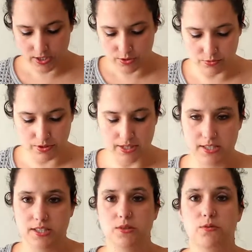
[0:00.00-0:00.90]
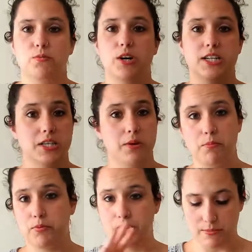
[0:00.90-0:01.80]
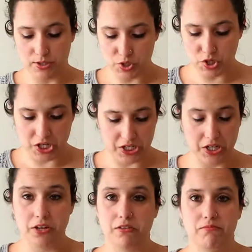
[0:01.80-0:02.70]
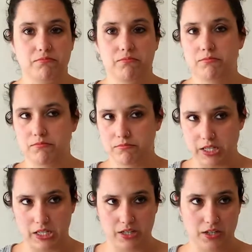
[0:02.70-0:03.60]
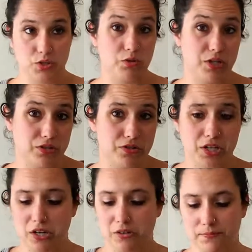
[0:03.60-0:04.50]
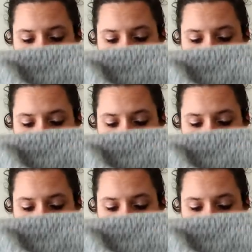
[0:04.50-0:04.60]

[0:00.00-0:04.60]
So this was pretty much done 2 years ago.